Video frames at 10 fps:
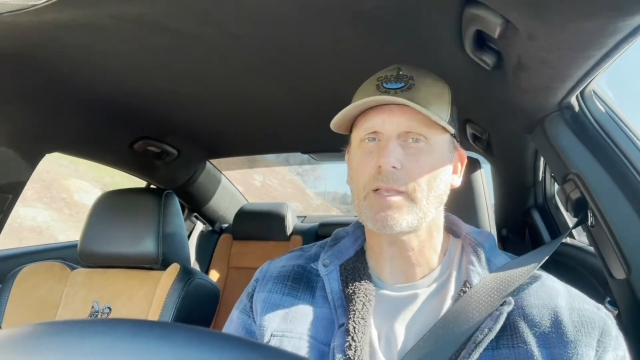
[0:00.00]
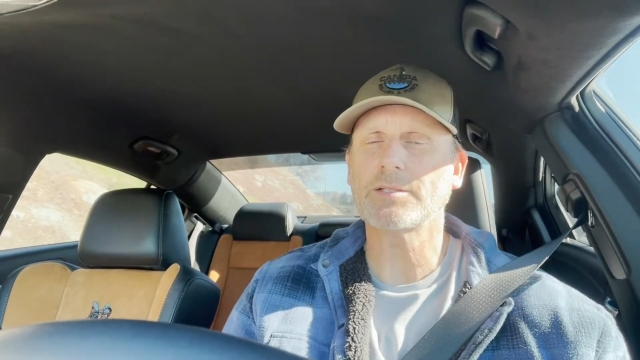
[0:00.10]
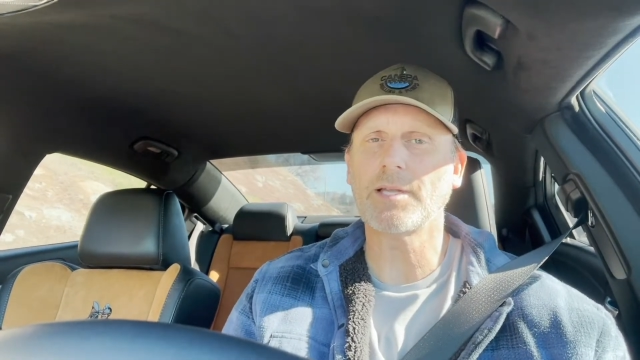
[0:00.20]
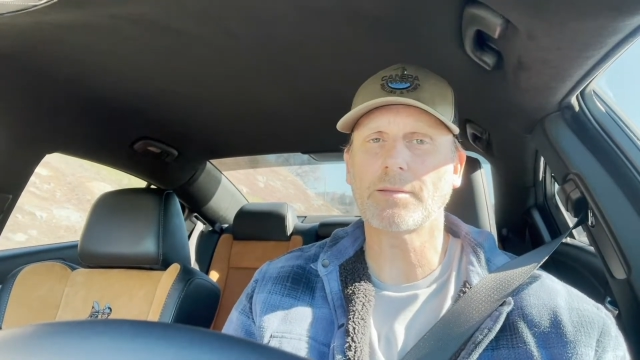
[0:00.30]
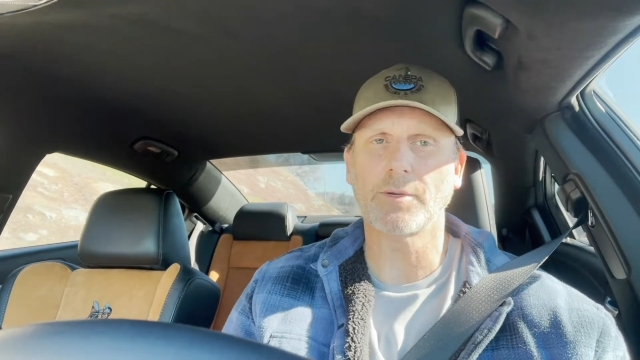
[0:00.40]

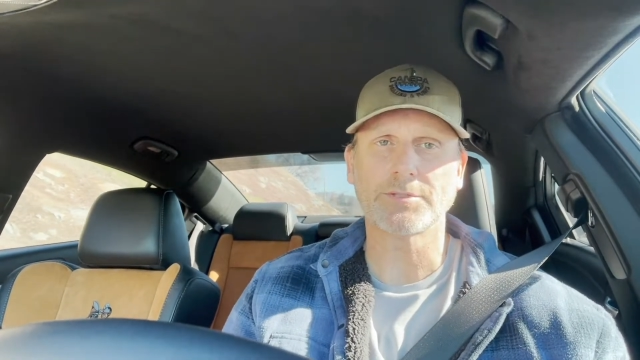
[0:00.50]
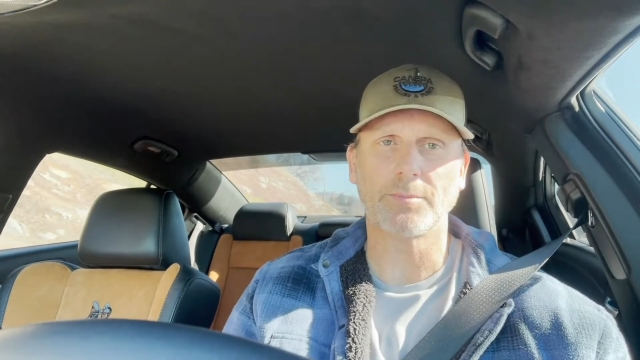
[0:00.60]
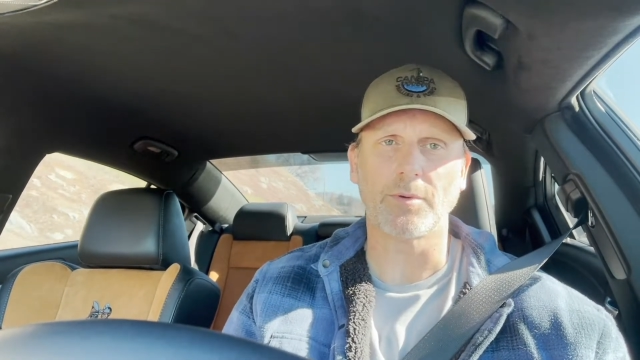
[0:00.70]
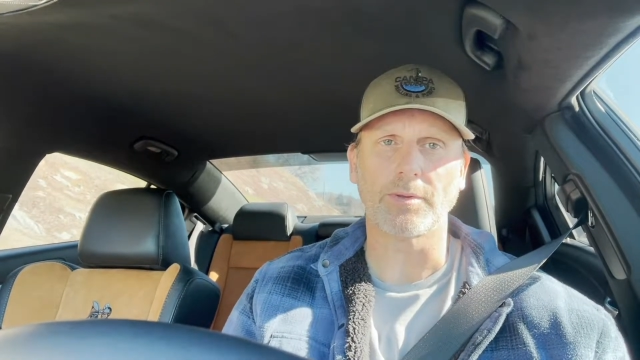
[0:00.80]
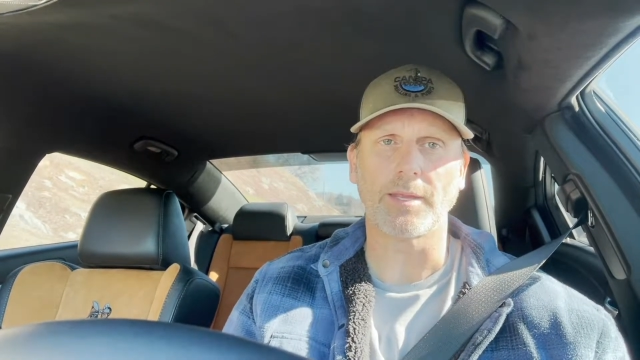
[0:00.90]
not the most
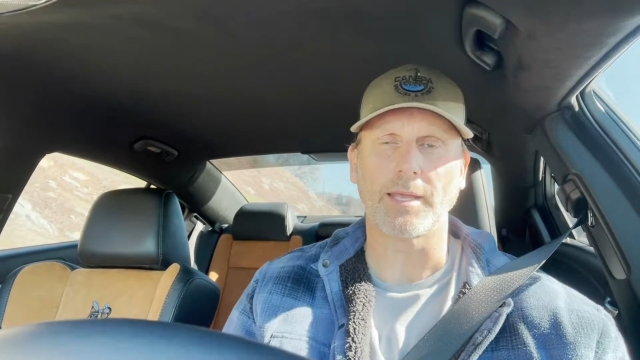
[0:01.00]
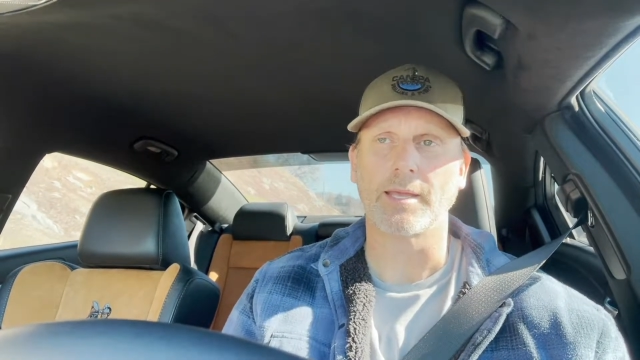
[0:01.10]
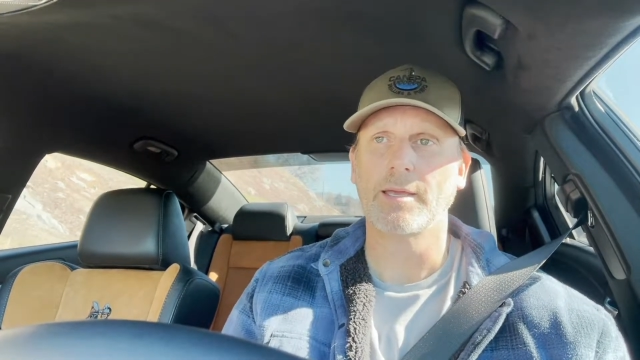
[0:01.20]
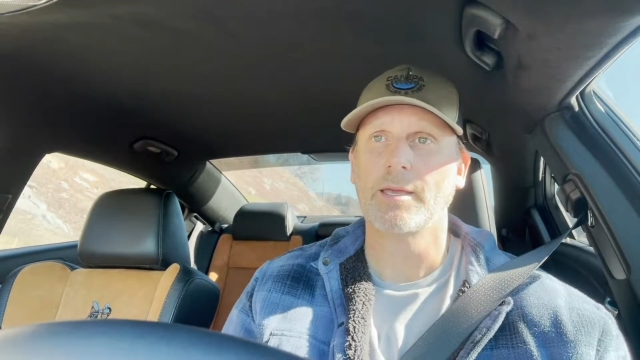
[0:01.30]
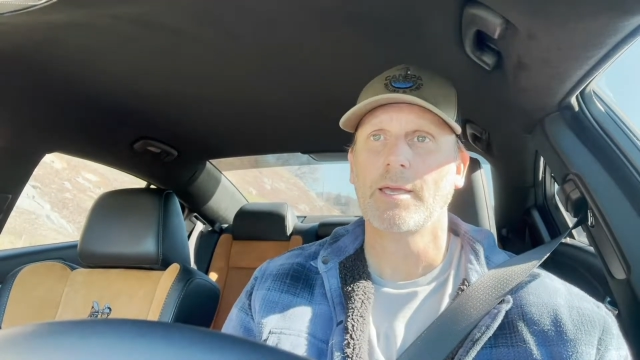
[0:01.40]
important
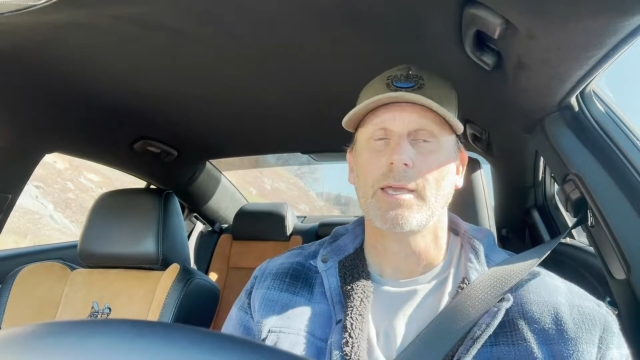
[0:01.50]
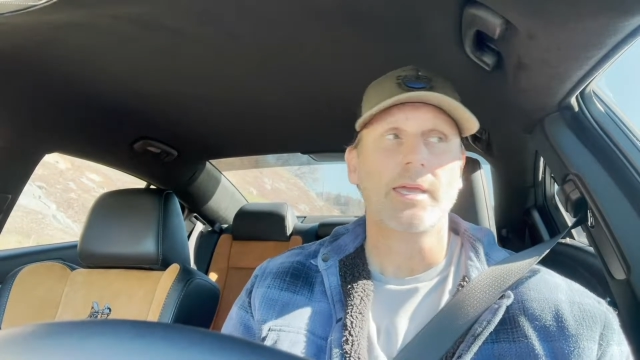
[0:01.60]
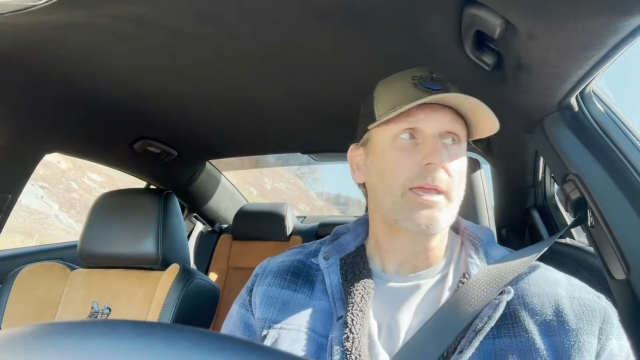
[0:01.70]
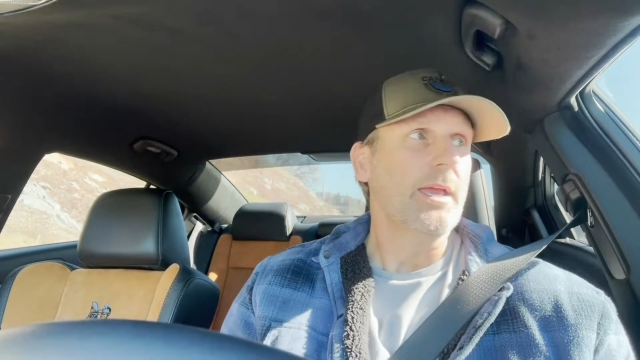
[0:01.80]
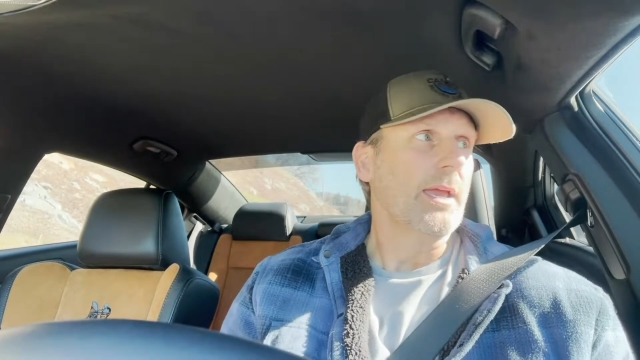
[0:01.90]
thing.
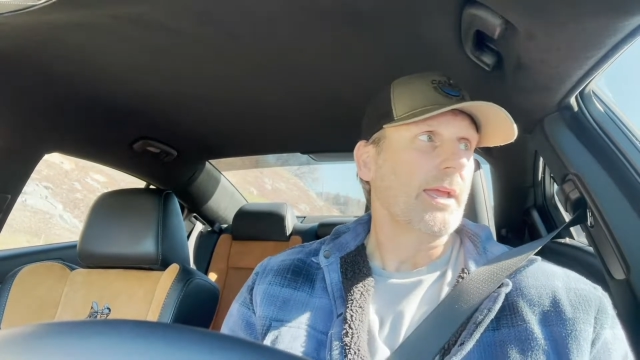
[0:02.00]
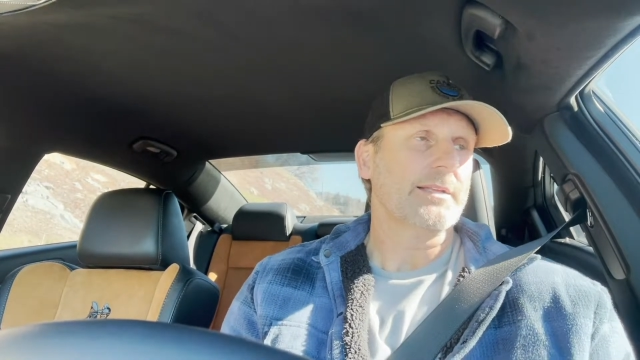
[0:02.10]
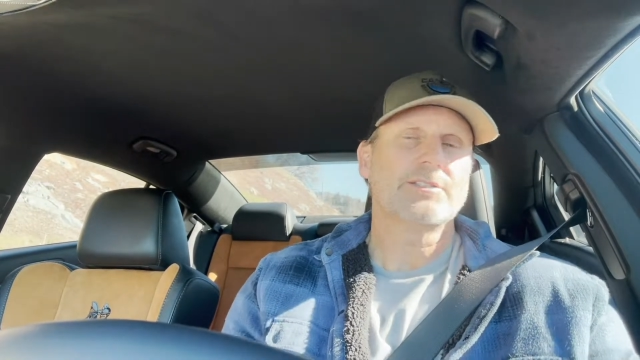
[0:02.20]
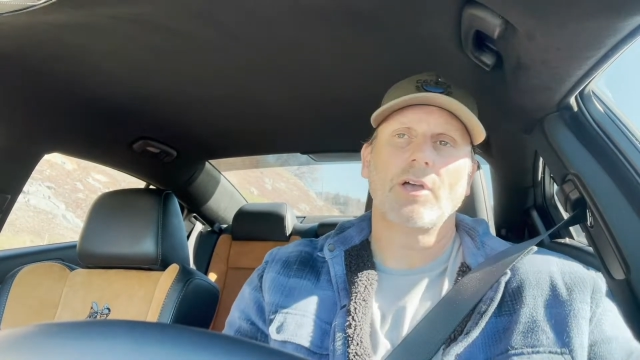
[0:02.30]
And